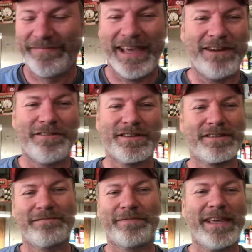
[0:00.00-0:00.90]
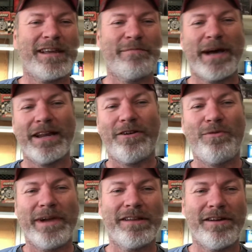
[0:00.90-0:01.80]
I had all this thinking about it all
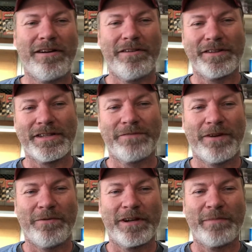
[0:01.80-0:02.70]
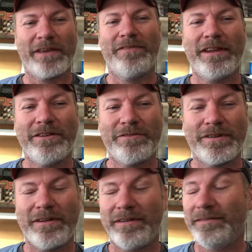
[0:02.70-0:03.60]
week long, all the stuff I wanted to make videos
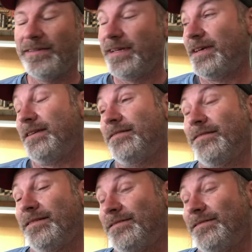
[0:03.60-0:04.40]
on, and